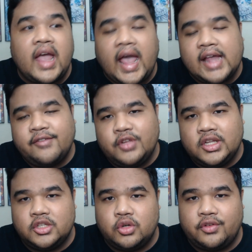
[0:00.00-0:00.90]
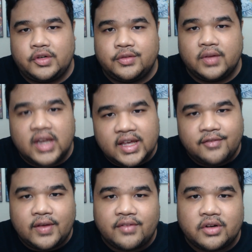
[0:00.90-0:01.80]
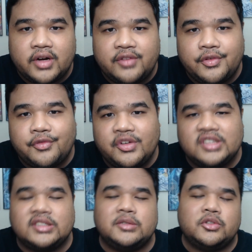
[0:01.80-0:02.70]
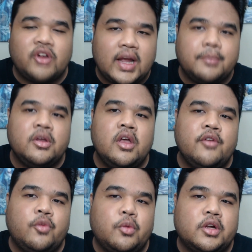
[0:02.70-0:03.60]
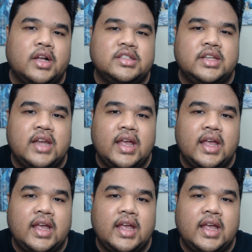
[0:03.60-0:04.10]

And if you did enjoy it, leave a like. If you haven't already, feel free to subscribe for more content.